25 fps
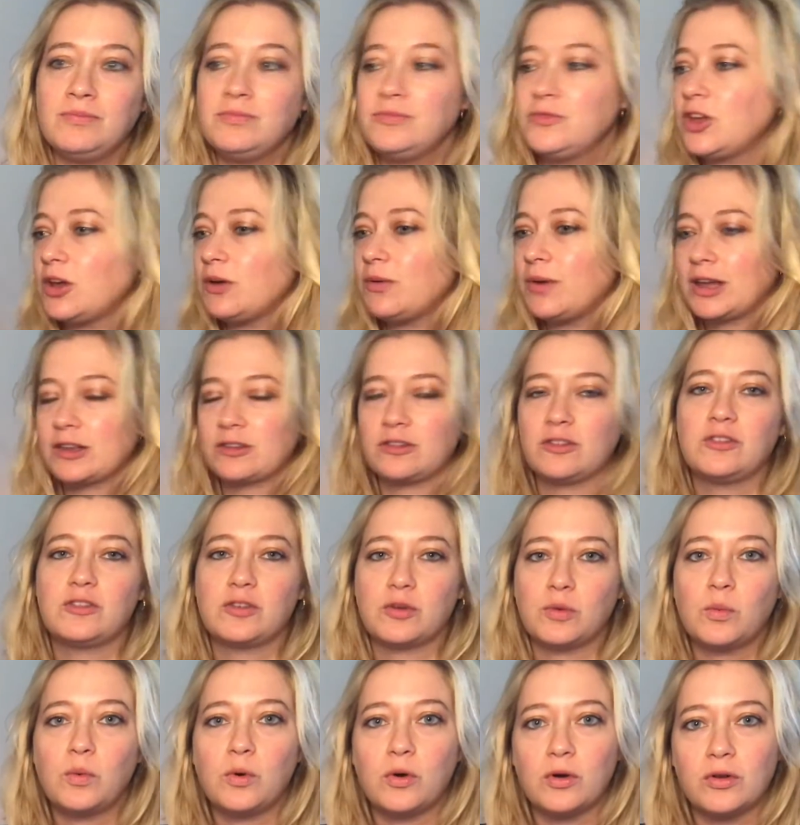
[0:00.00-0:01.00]
directed
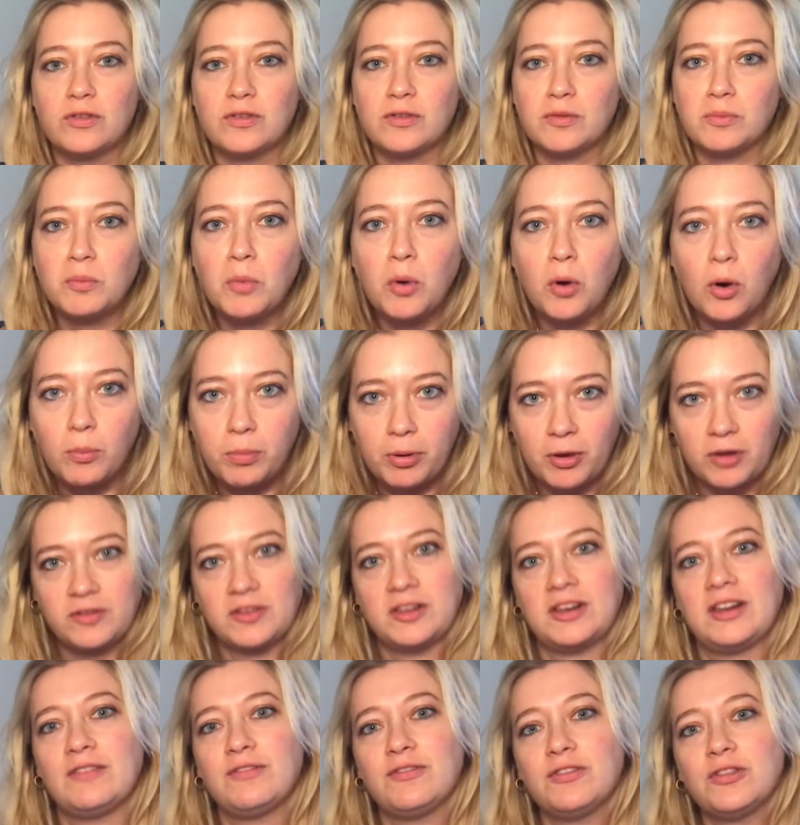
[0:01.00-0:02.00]
towards more
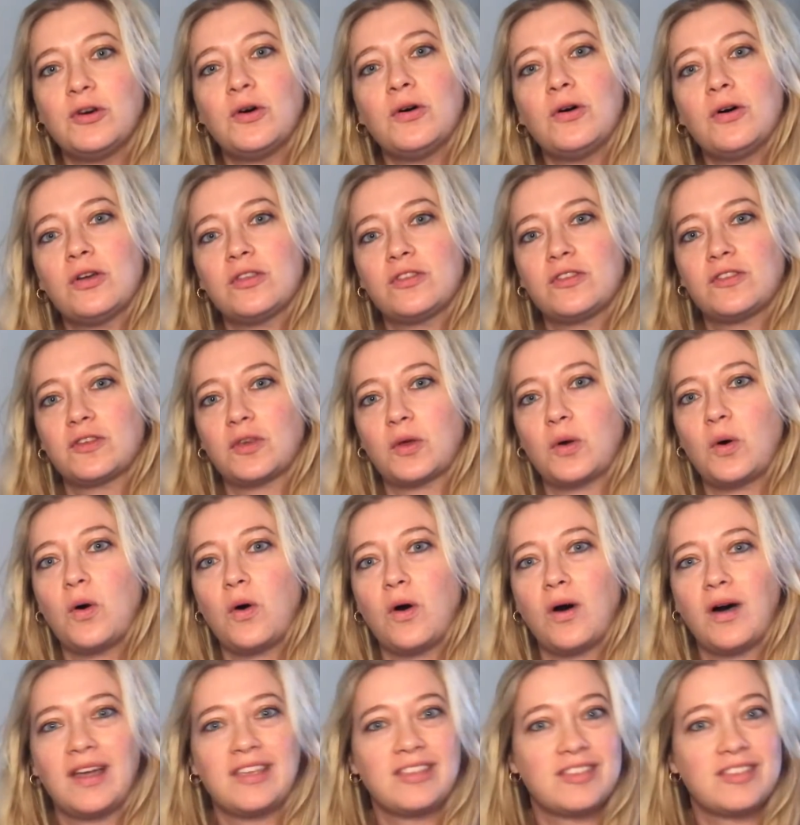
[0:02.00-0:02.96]
positive thoughts or